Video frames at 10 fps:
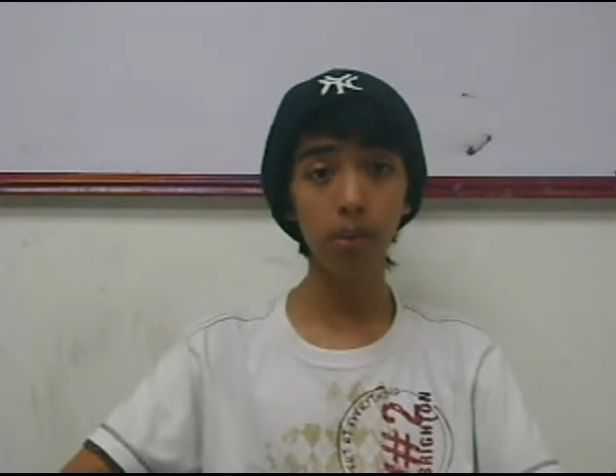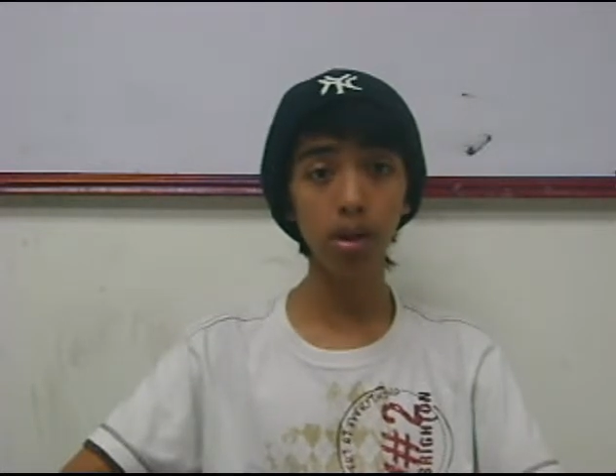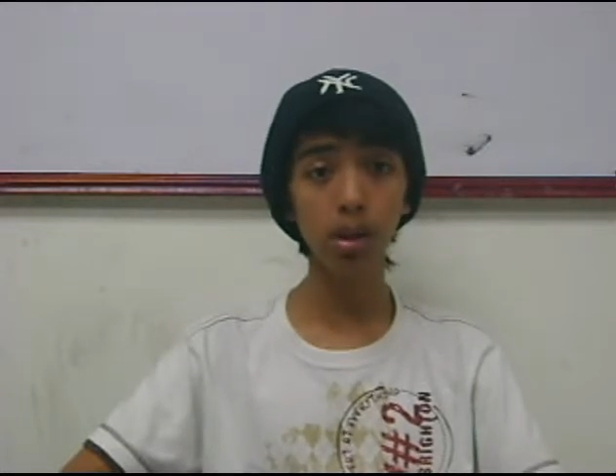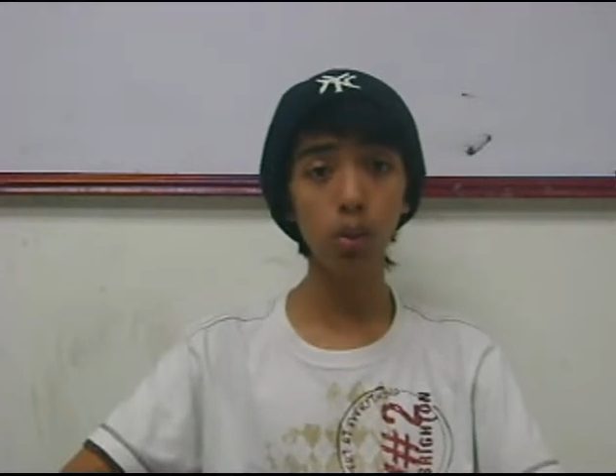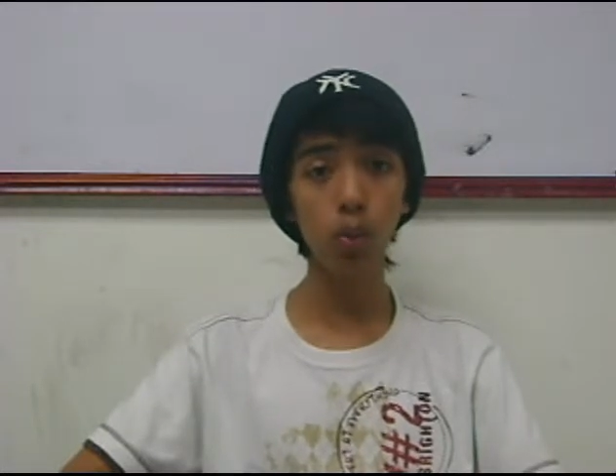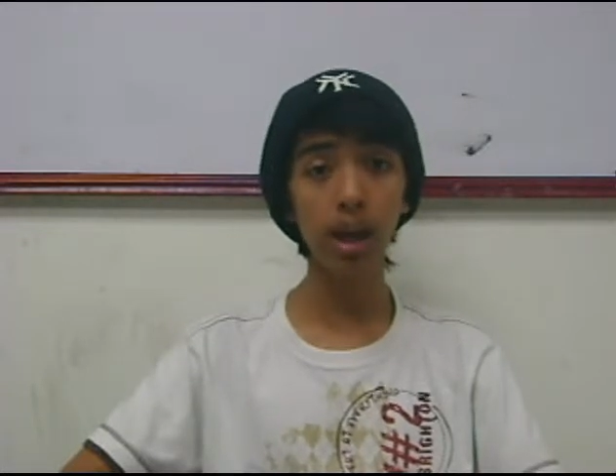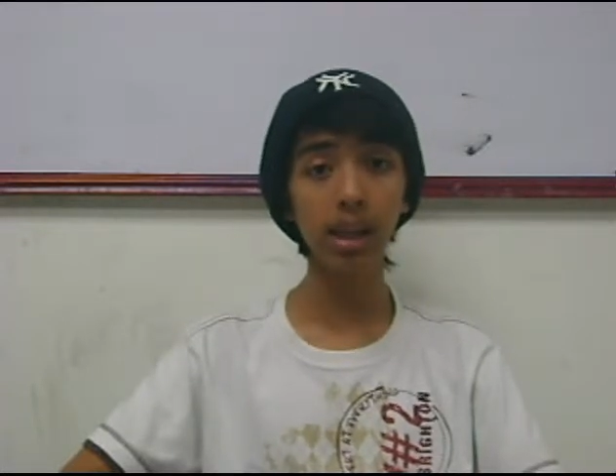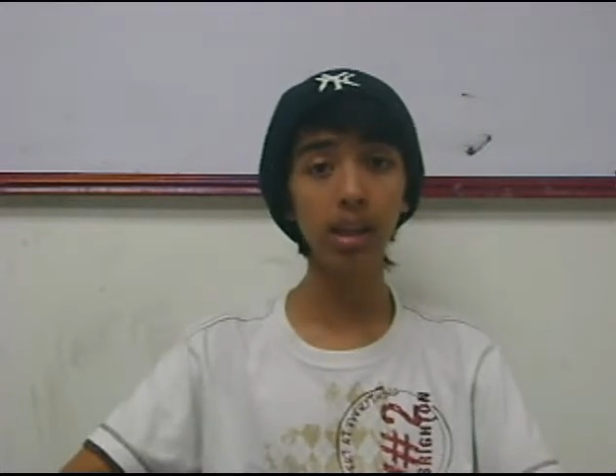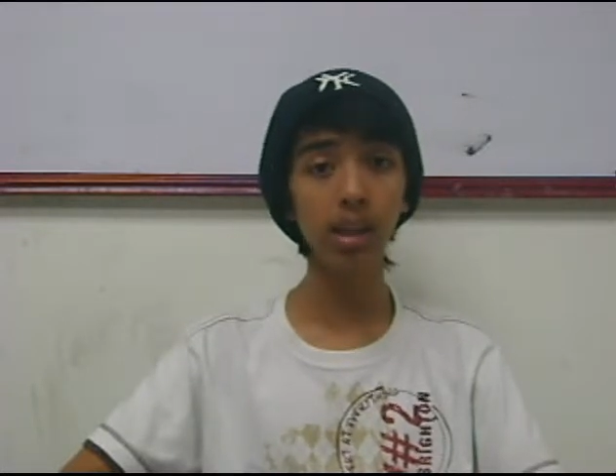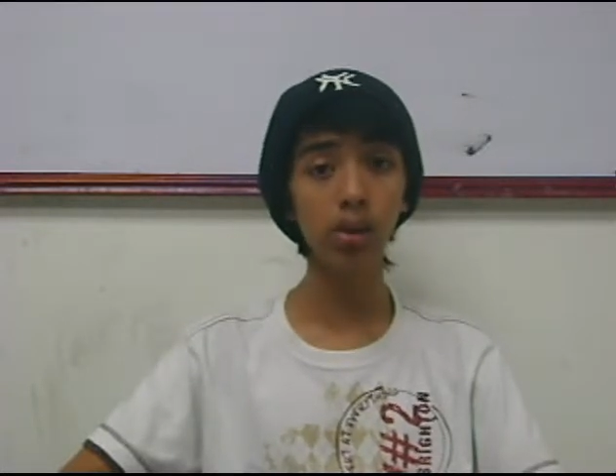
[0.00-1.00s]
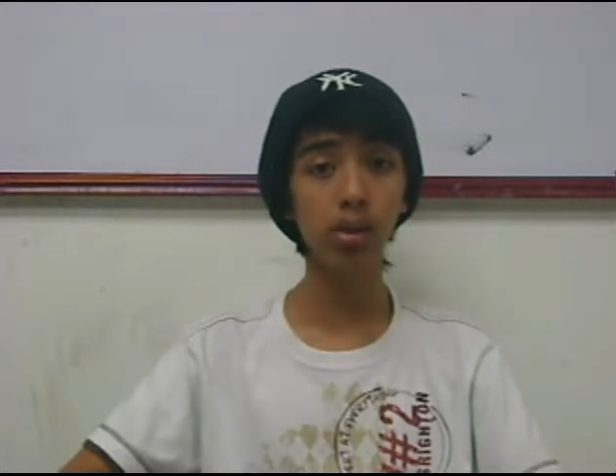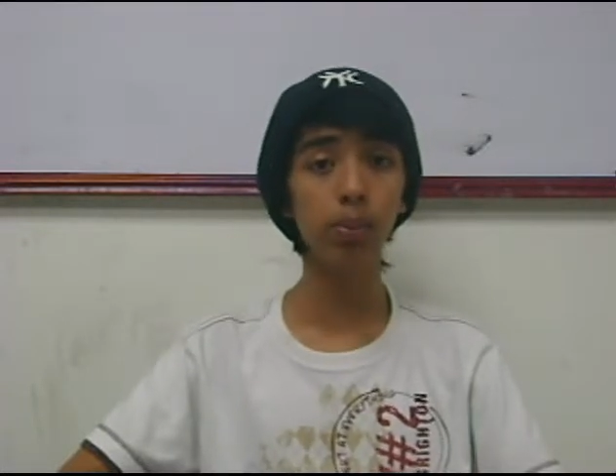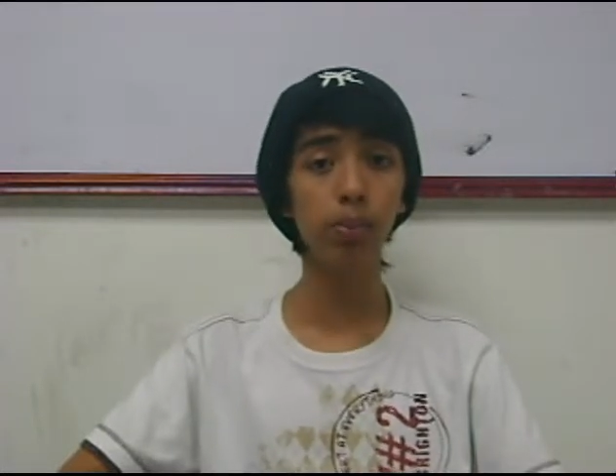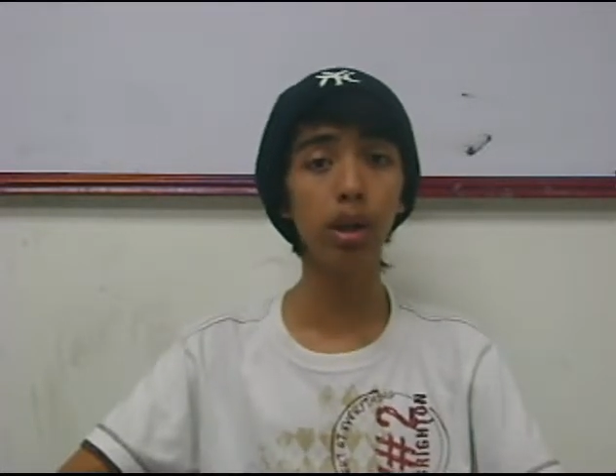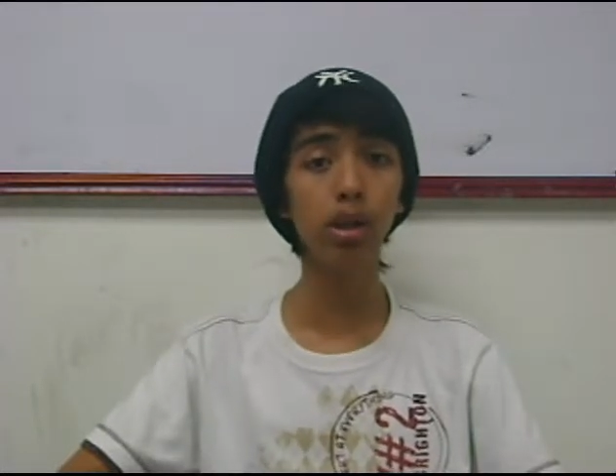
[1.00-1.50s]
most widely
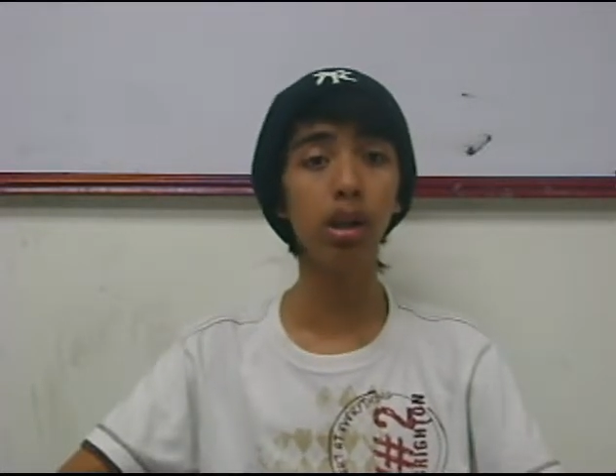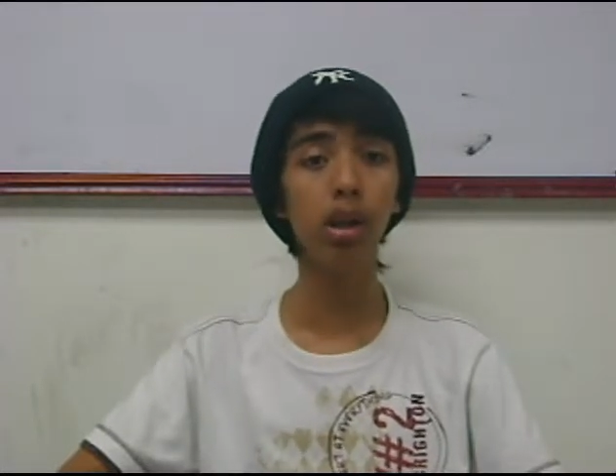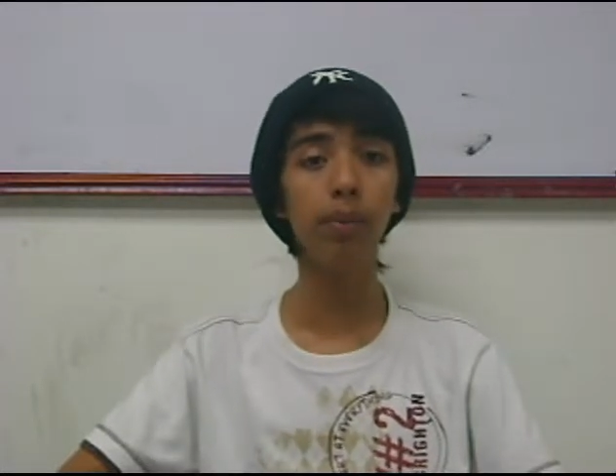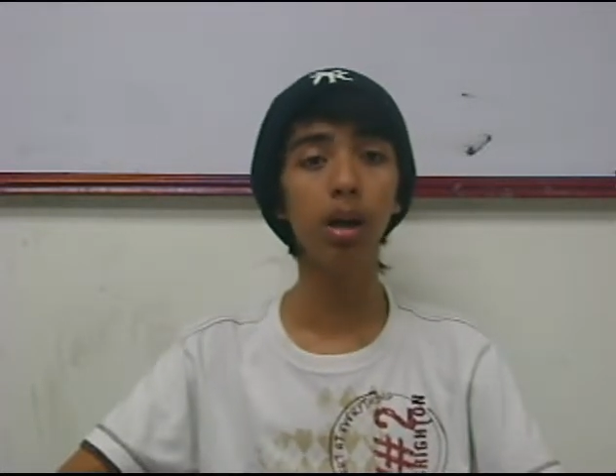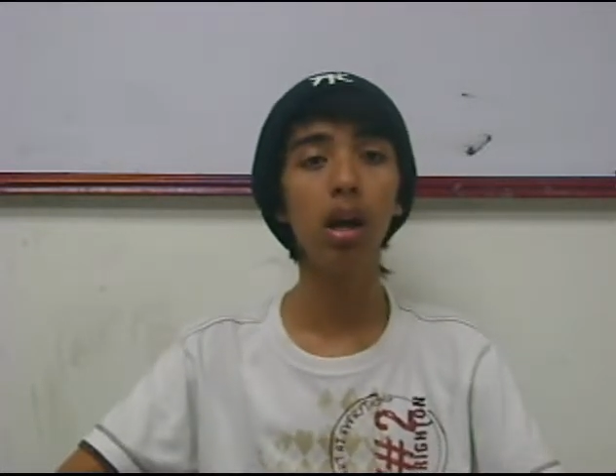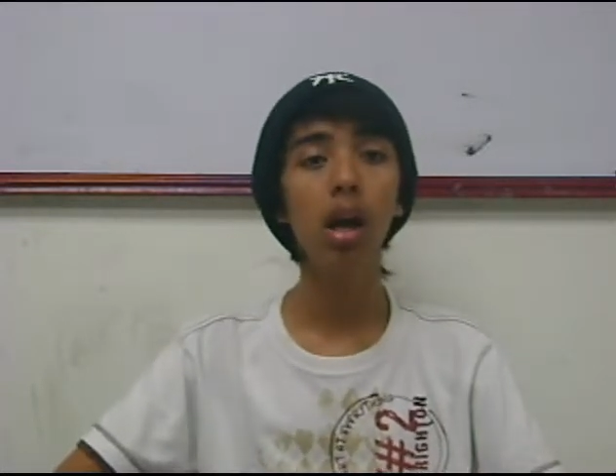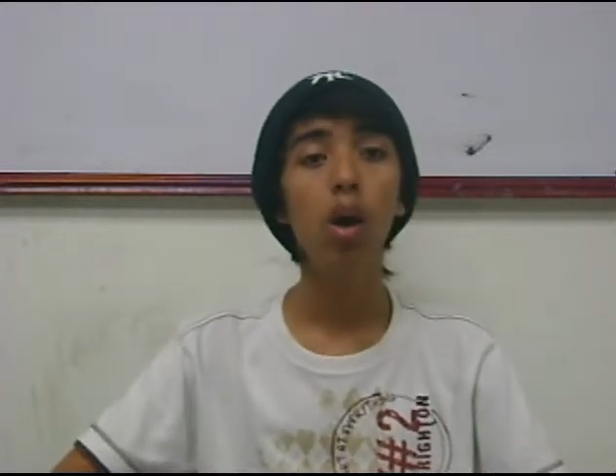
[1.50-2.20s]
used version of the